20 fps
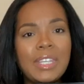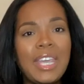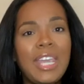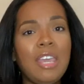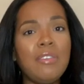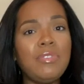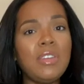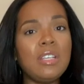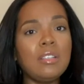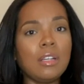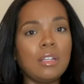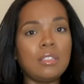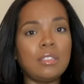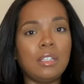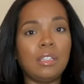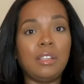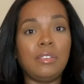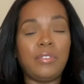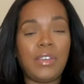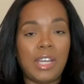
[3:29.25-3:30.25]
If these are
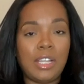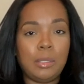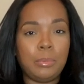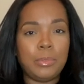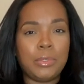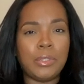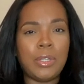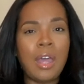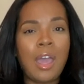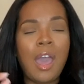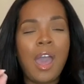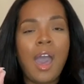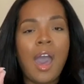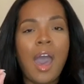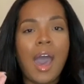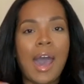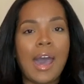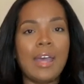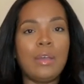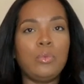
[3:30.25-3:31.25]
still available,
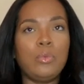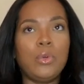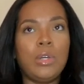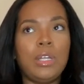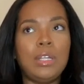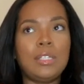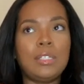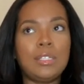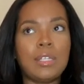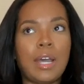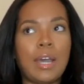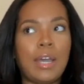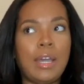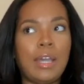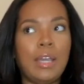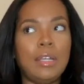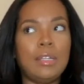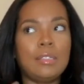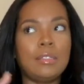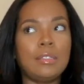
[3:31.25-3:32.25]
I would
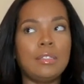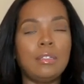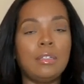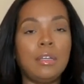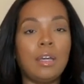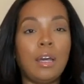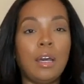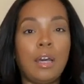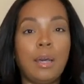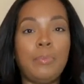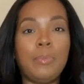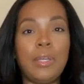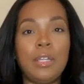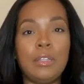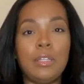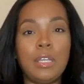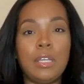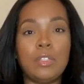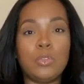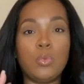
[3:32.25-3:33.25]
size up in
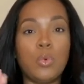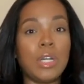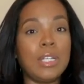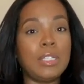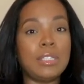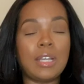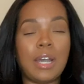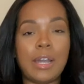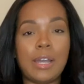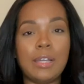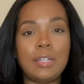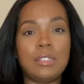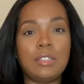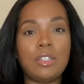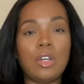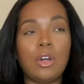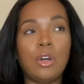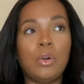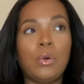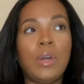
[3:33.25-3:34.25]
these one size
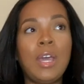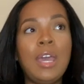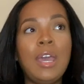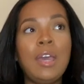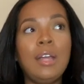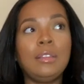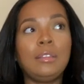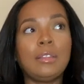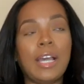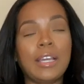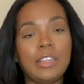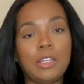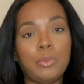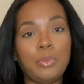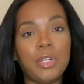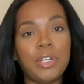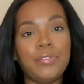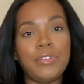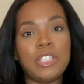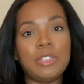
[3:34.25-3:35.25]
so like the
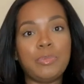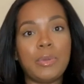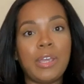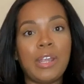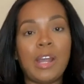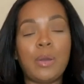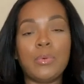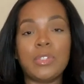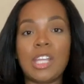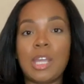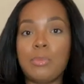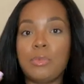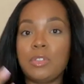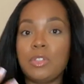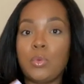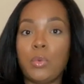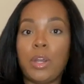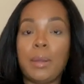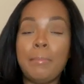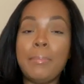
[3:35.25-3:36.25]
previous pant I was able
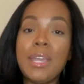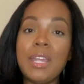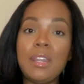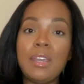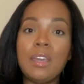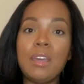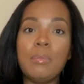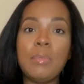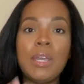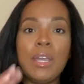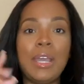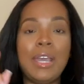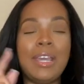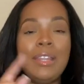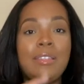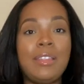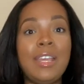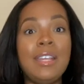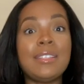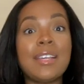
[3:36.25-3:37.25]
to wear medium
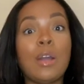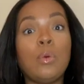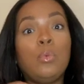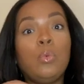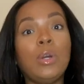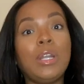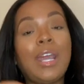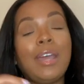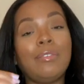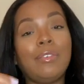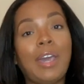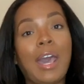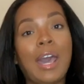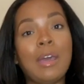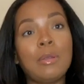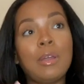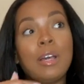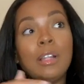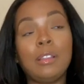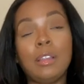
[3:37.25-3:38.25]
and these I would have
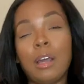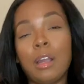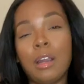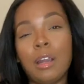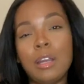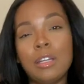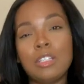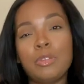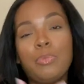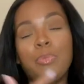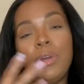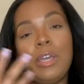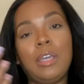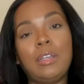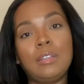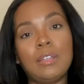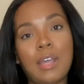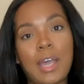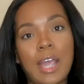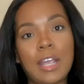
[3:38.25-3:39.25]
got a large
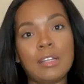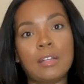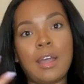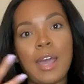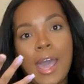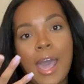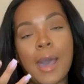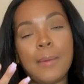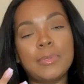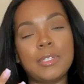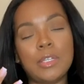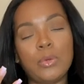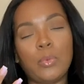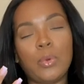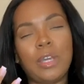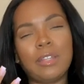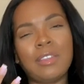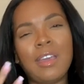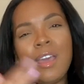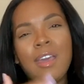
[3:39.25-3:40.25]
but I, I opted
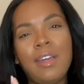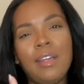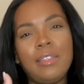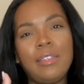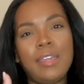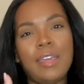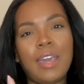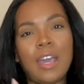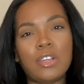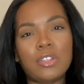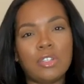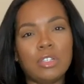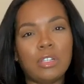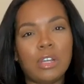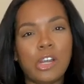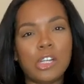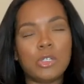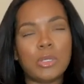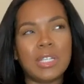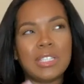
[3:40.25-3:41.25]
with the extra
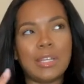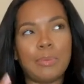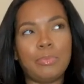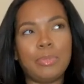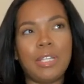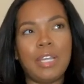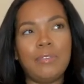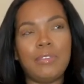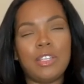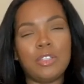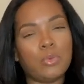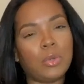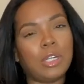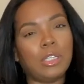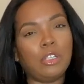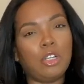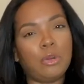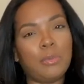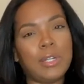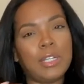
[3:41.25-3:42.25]
large because I believe these run a
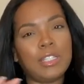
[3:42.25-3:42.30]
little bit